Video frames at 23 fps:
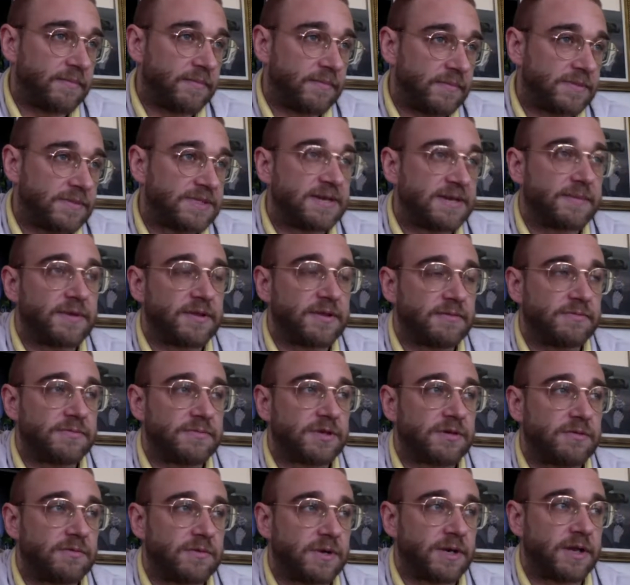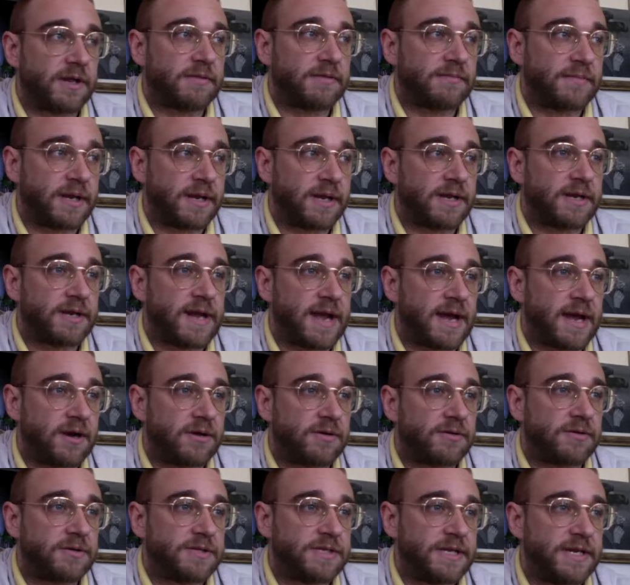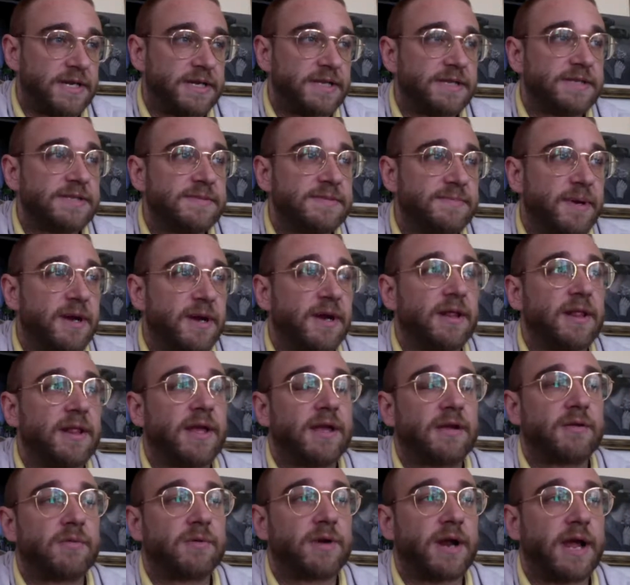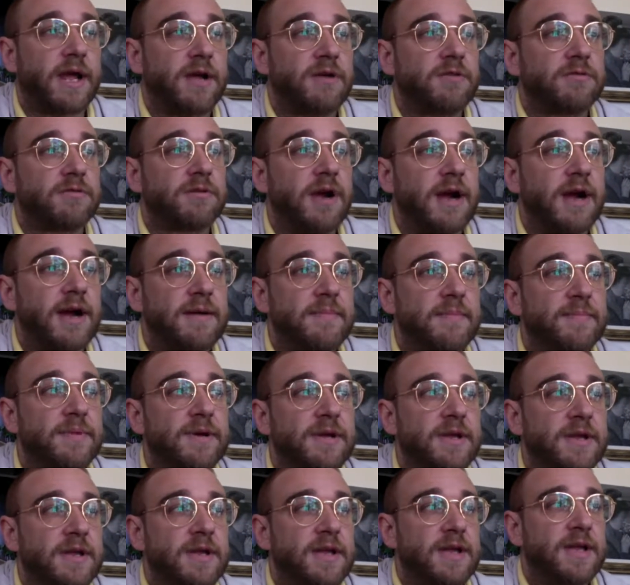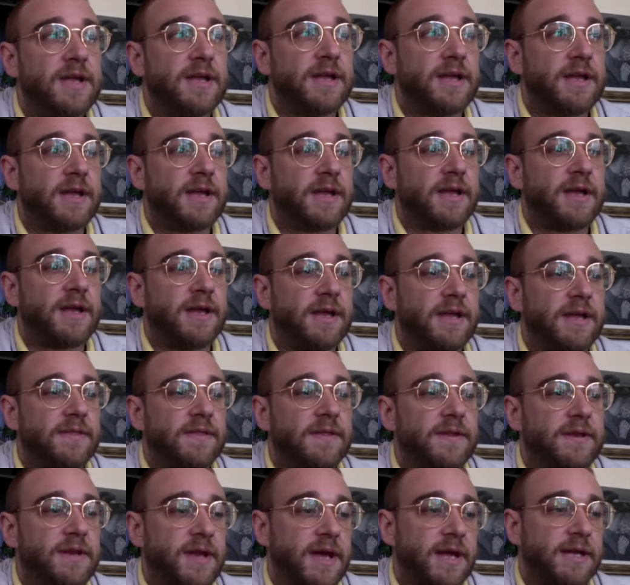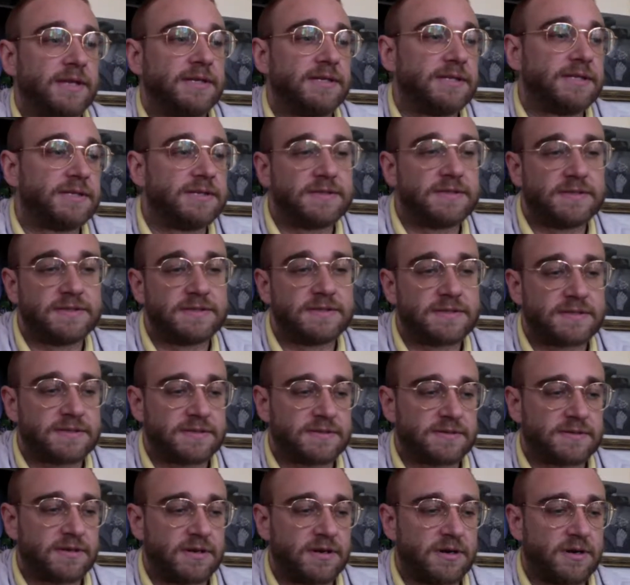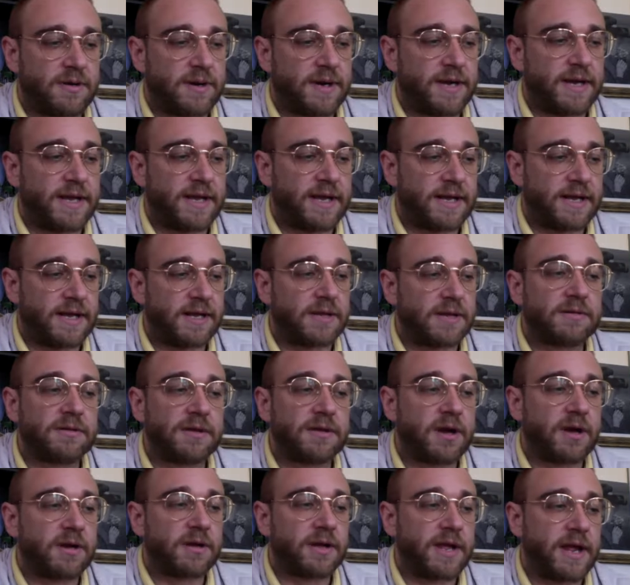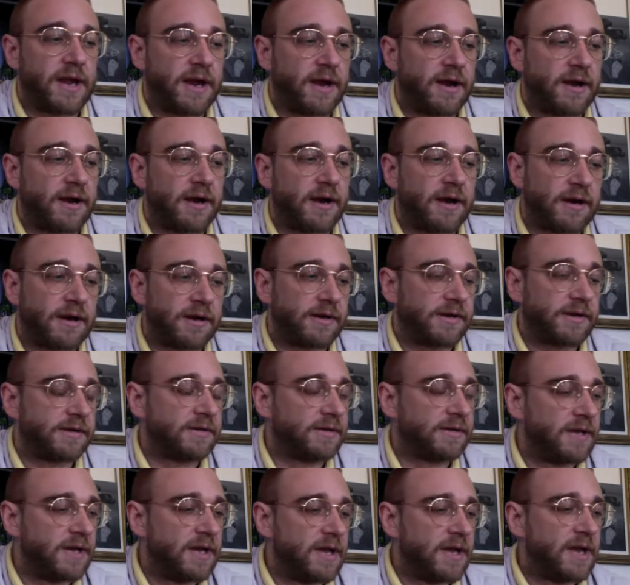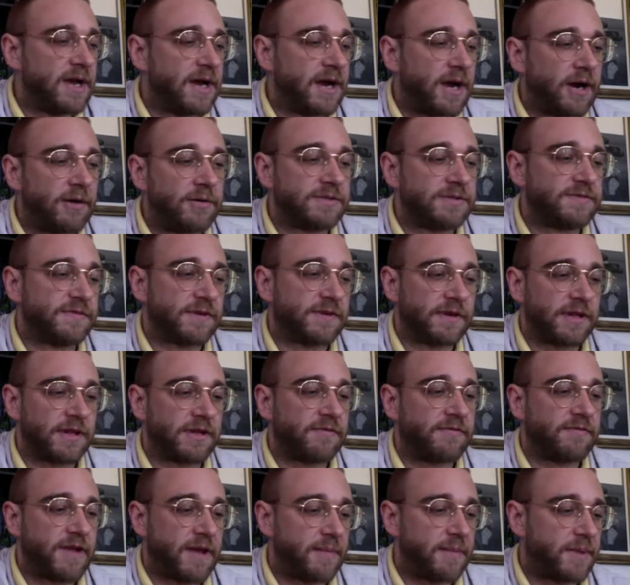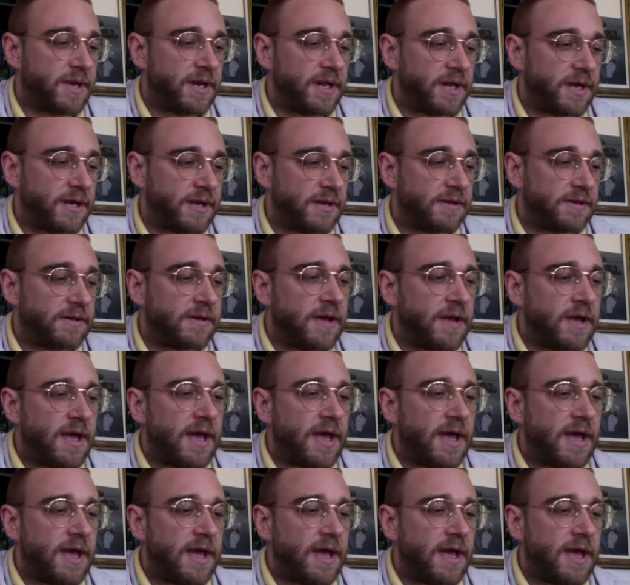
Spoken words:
Some of them don't want to admit it nowadays, but like when I grew up in the 90s, I had long hair and I was really feminine.